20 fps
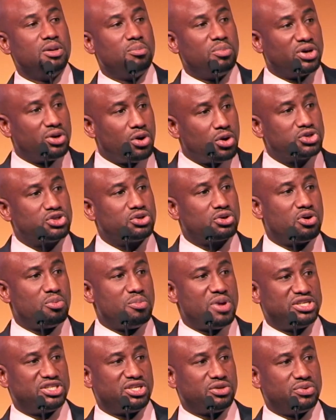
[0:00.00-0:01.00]
but also
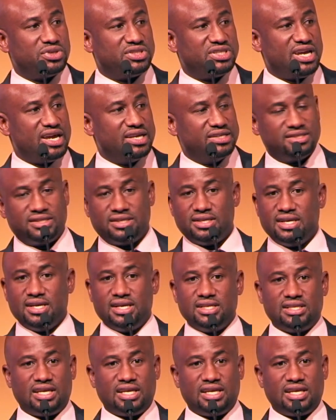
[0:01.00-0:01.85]
commercial returns.